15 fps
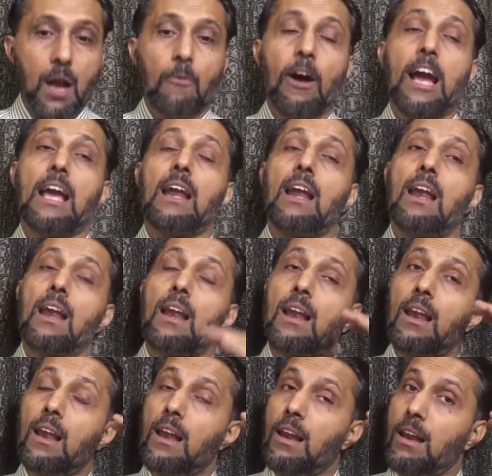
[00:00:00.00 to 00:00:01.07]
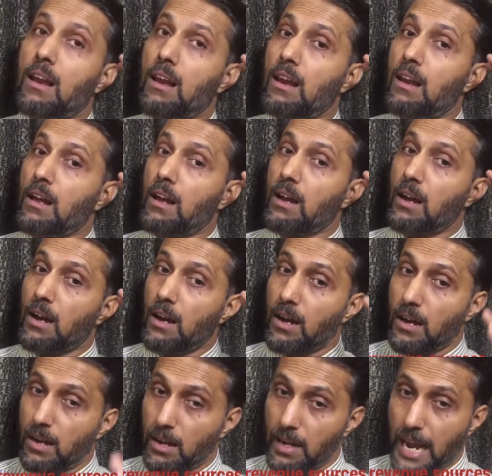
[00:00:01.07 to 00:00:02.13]
While
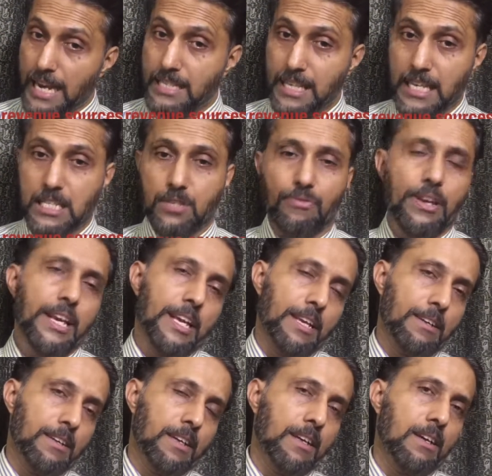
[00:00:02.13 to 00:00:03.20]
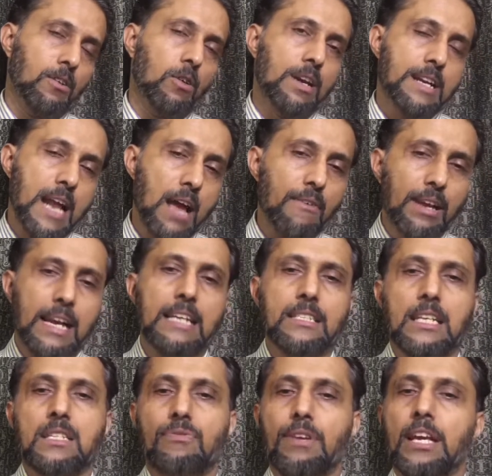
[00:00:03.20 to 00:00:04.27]
license fee or driving
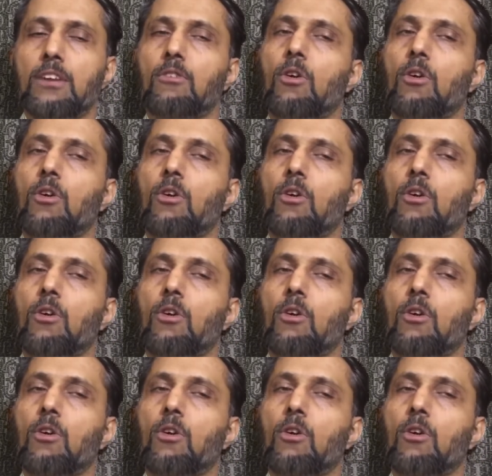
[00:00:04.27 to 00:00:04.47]
license fee,